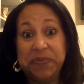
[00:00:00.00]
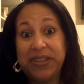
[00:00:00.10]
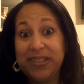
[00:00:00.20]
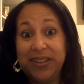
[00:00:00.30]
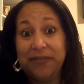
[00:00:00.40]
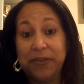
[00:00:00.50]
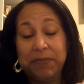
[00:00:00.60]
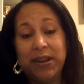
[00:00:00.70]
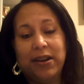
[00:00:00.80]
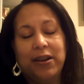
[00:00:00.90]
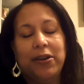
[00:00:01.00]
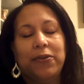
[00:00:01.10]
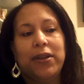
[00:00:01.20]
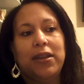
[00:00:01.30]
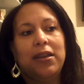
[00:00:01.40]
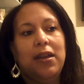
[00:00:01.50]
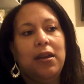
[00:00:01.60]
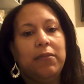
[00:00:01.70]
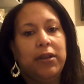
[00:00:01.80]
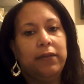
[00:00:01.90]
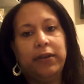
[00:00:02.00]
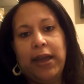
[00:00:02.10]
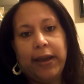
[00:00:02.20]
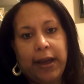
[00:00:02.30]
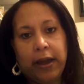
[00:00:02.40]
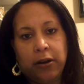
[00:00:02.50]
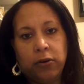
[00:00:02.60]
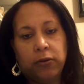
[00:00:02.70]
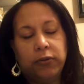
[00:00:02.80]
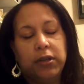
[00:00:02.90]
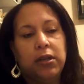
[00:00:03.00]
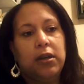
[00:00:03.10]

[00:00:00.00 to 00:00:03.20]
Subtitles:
Misty from Dairy Queen, but even that got old.